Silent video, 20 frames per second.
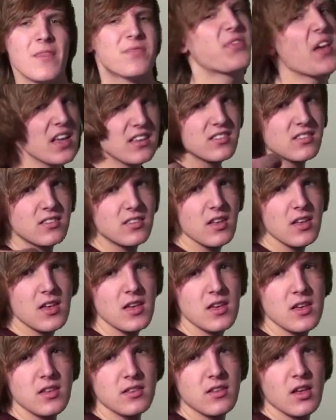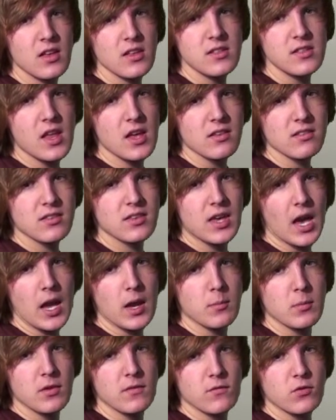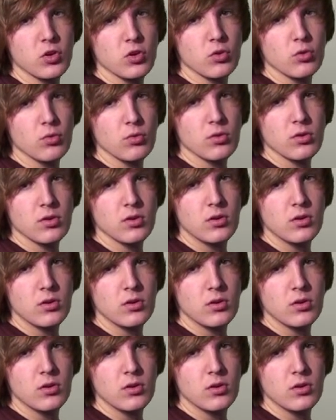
This is Nick's Gaming View.